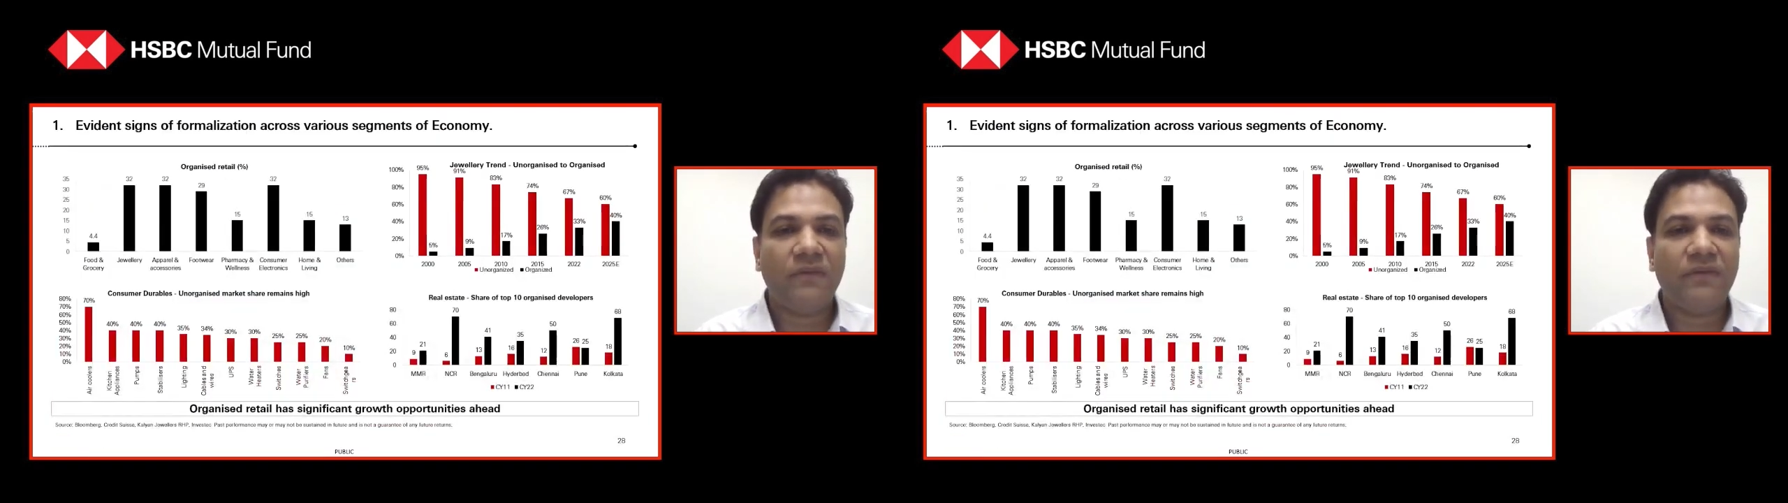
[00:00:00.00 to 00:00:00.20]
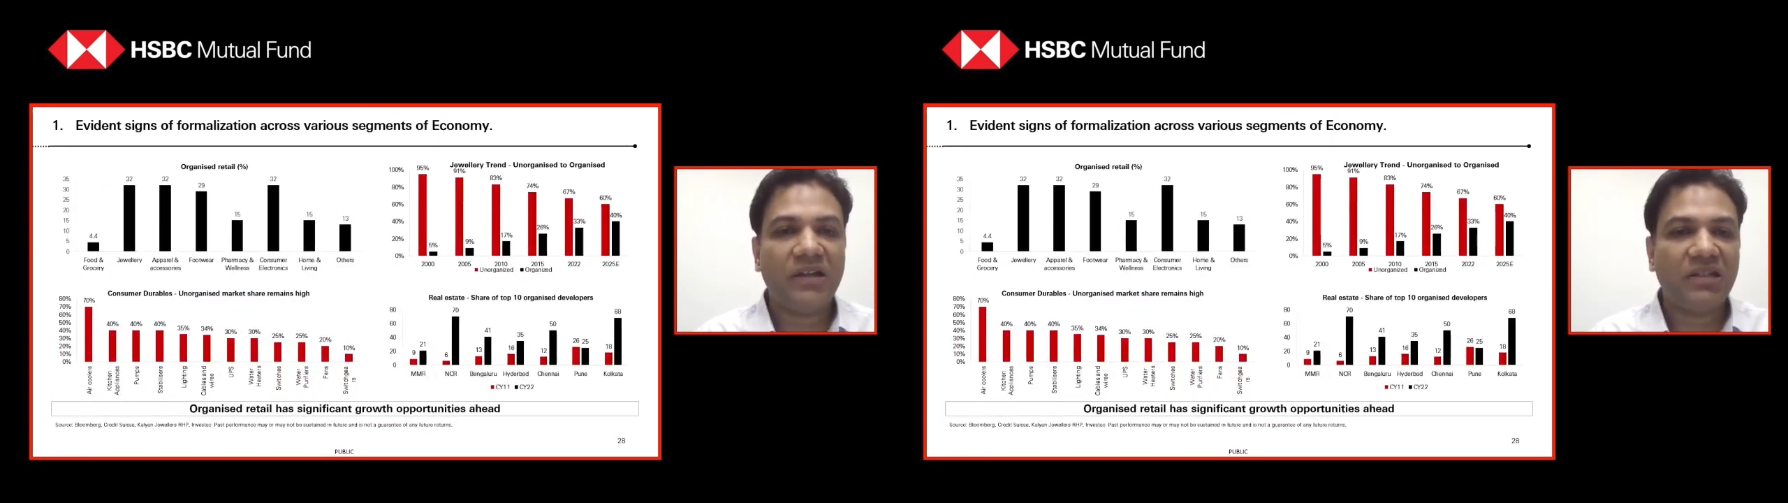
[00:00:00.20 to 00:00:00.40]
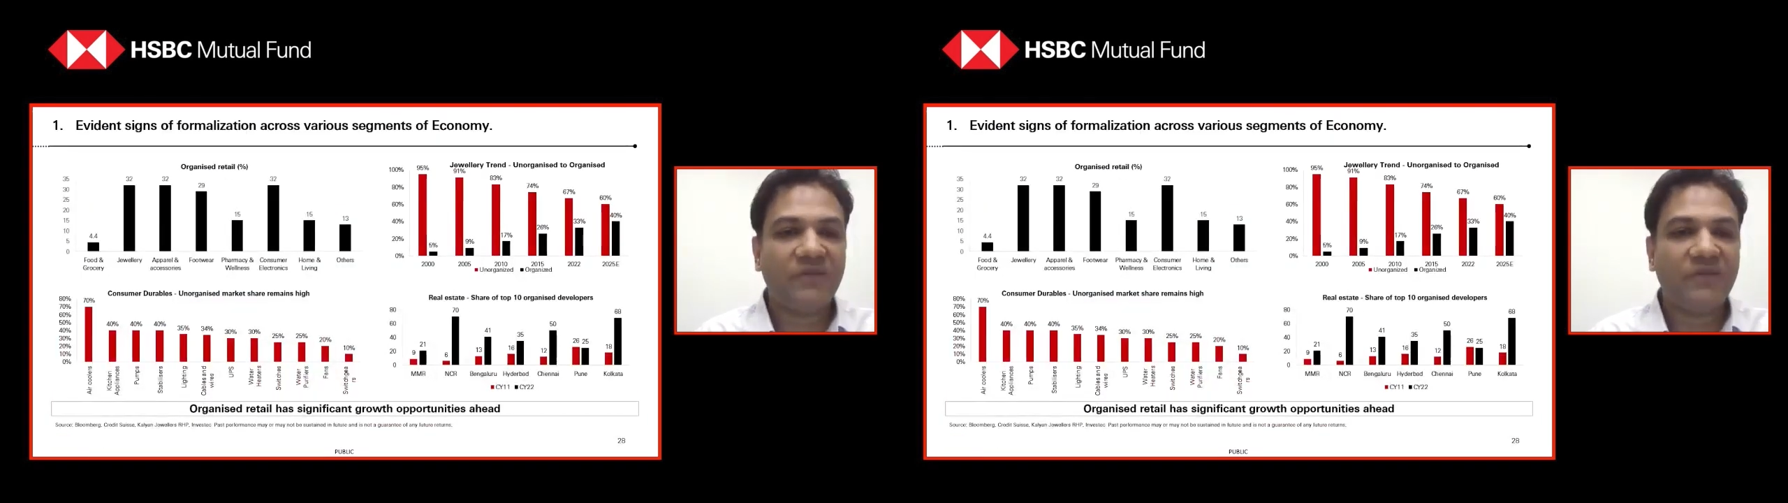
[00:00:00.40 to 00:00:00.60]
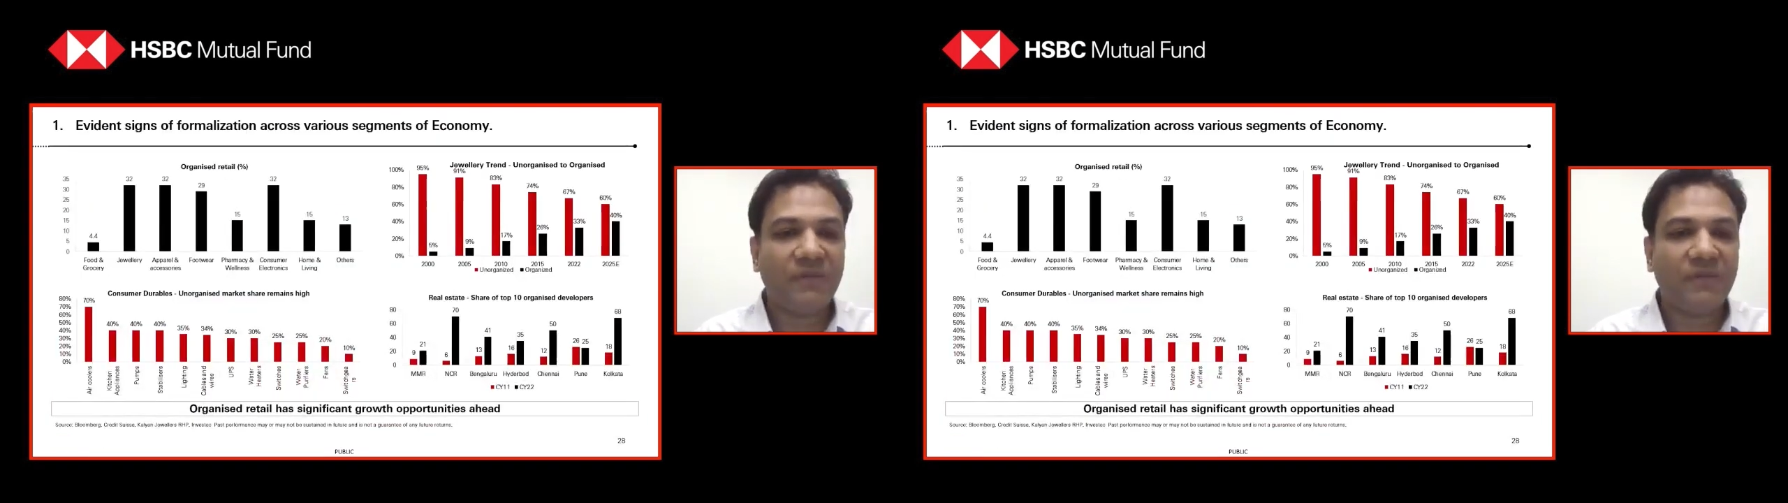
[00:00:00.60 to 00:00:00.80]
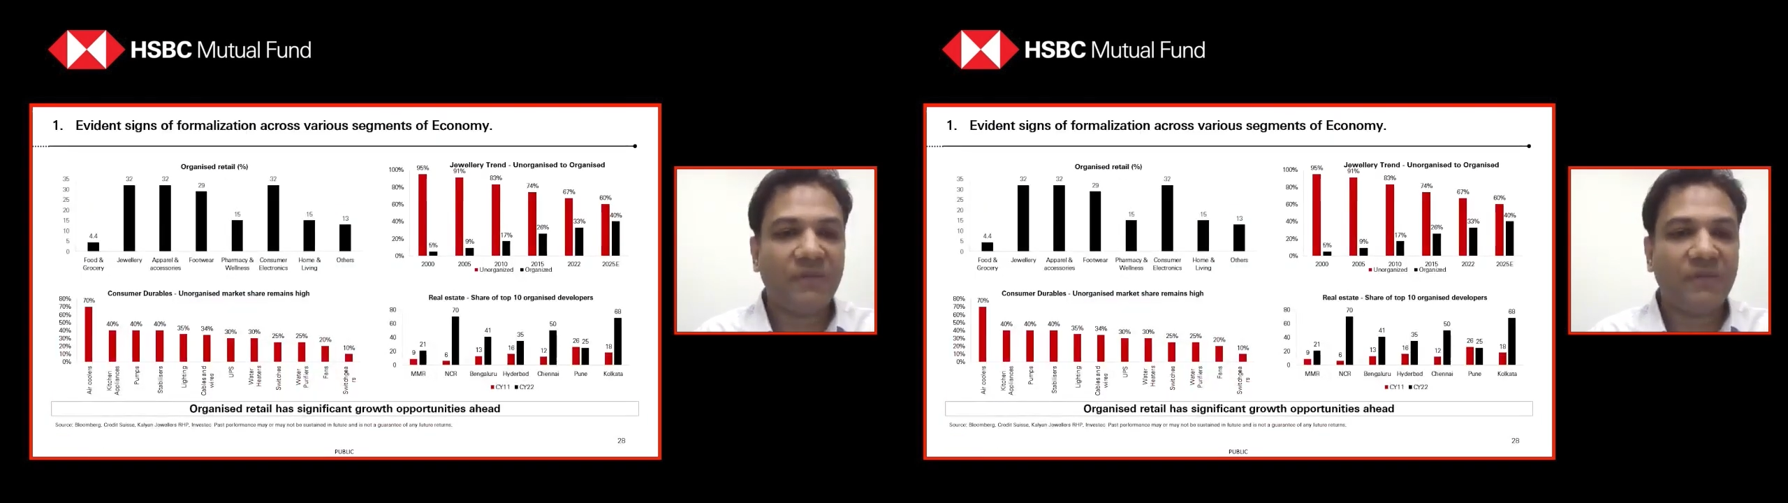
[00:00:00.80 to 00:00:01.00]
First is
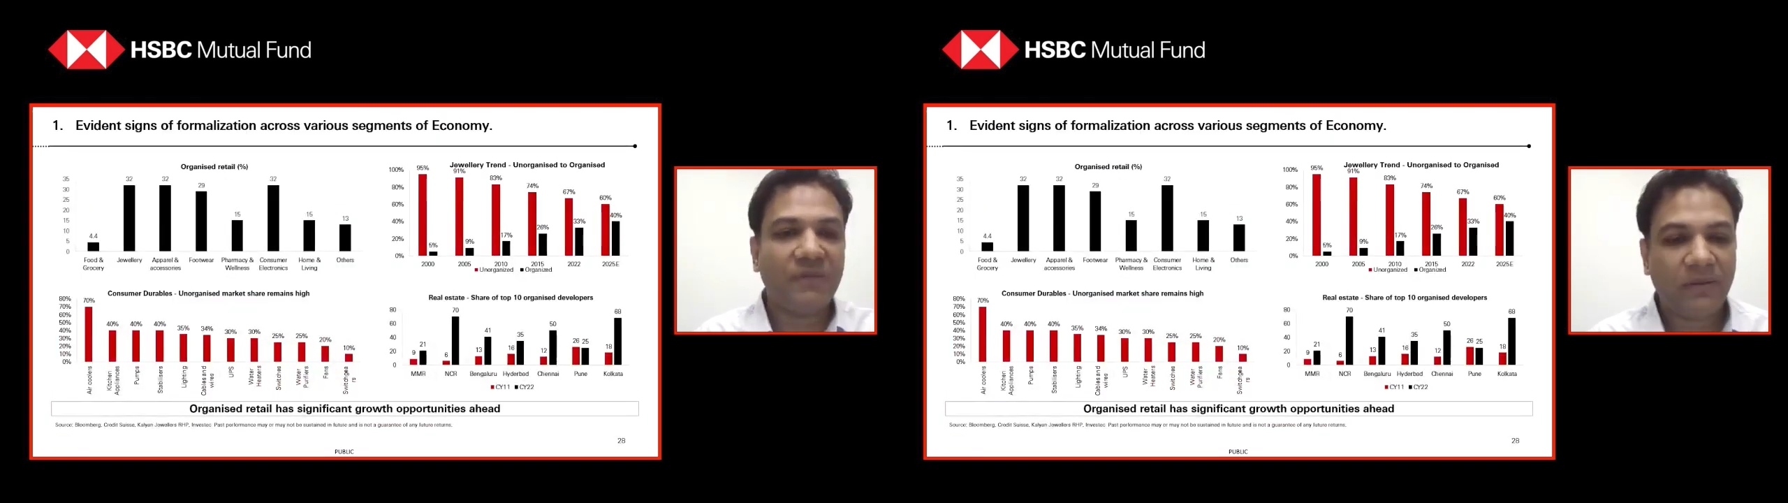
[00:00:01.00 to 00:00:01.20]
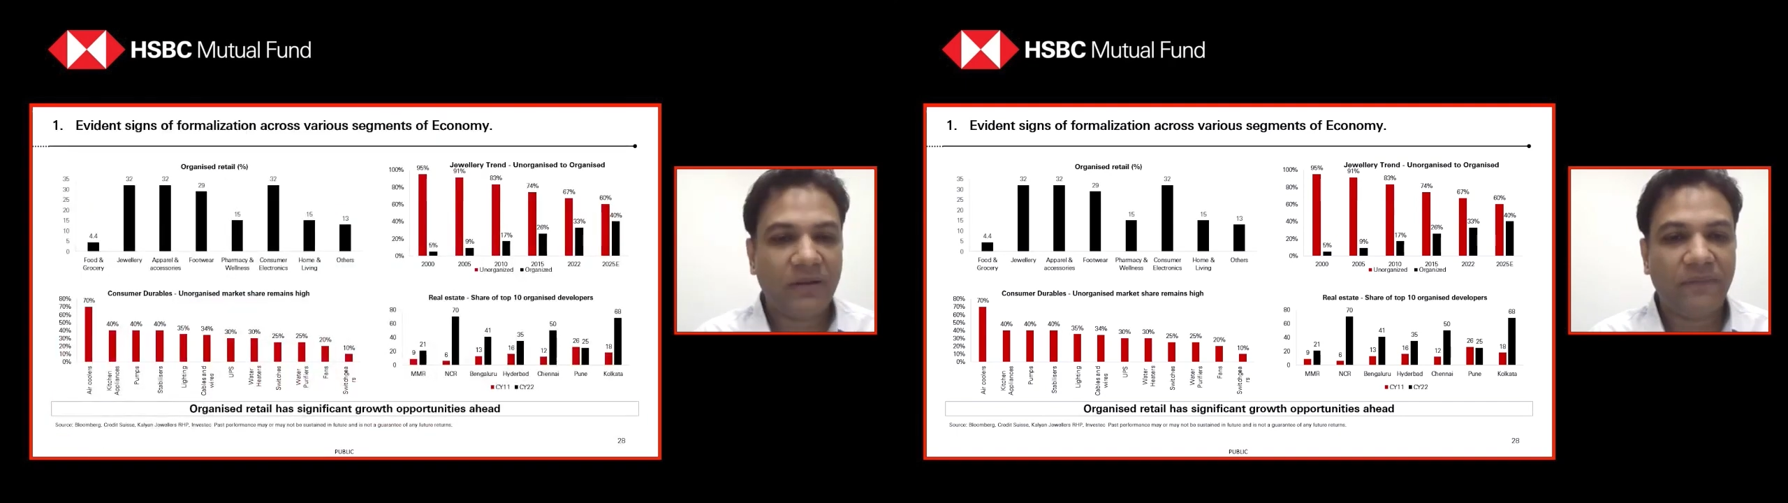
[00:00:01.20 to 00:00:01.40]
formalization.